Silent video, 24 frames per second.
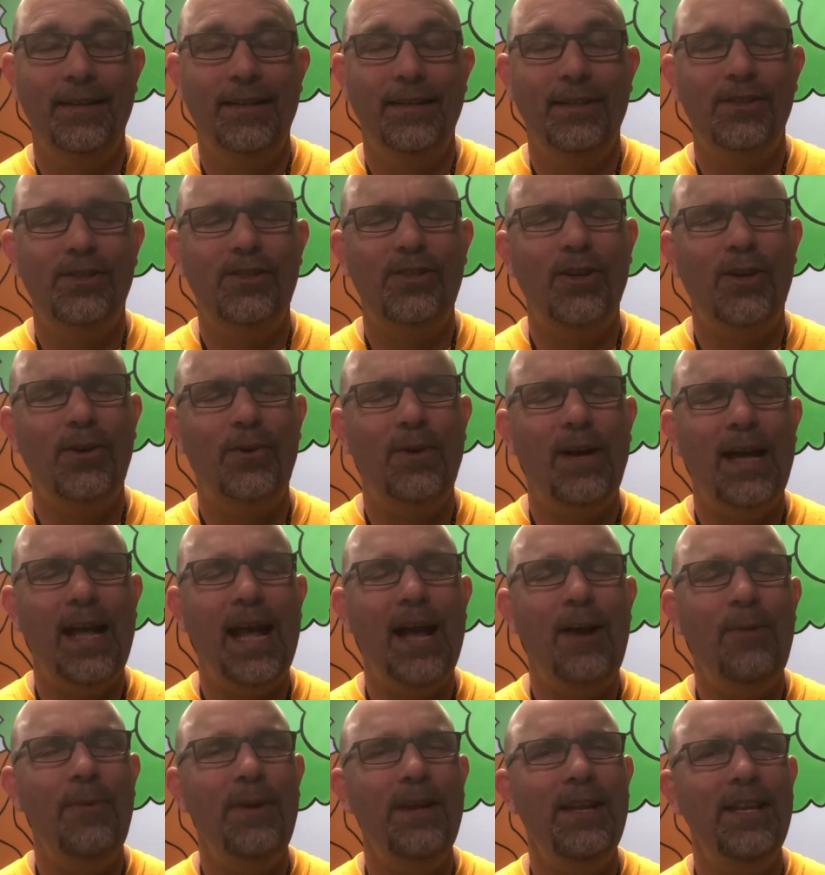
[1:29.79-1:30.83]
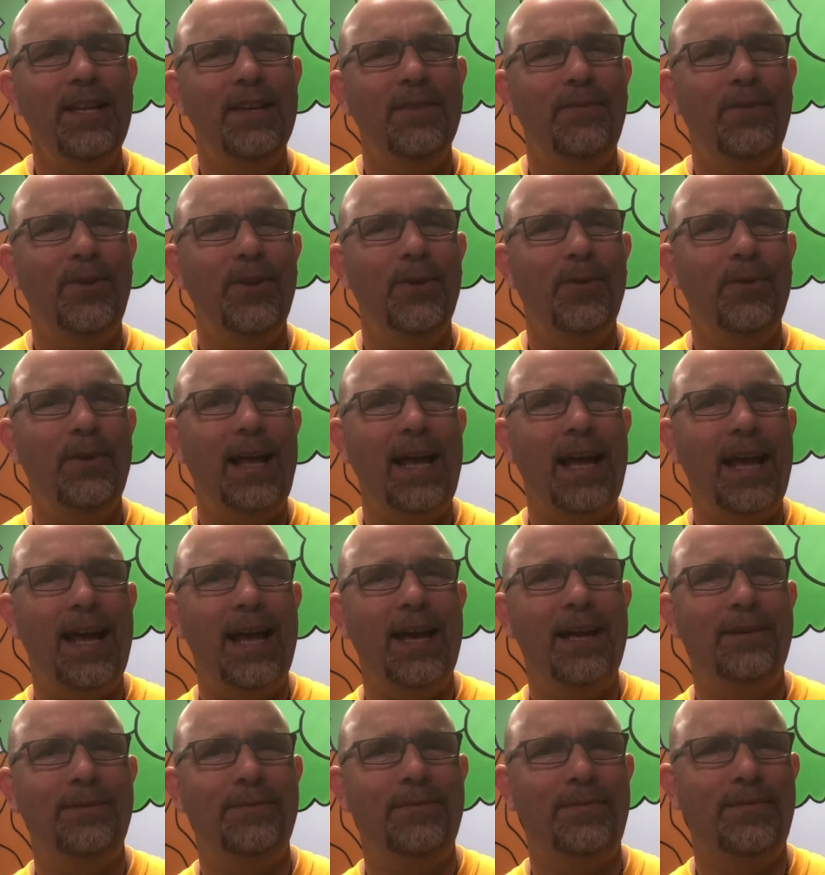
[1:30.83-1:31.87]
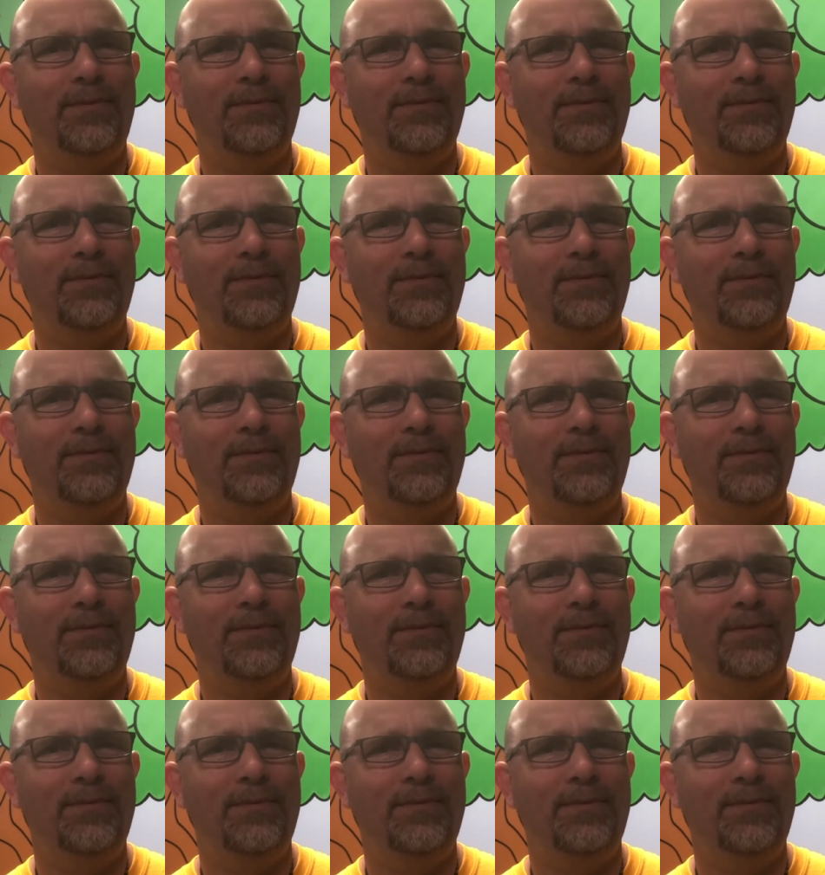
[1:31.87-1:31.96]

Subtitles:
So how many of you have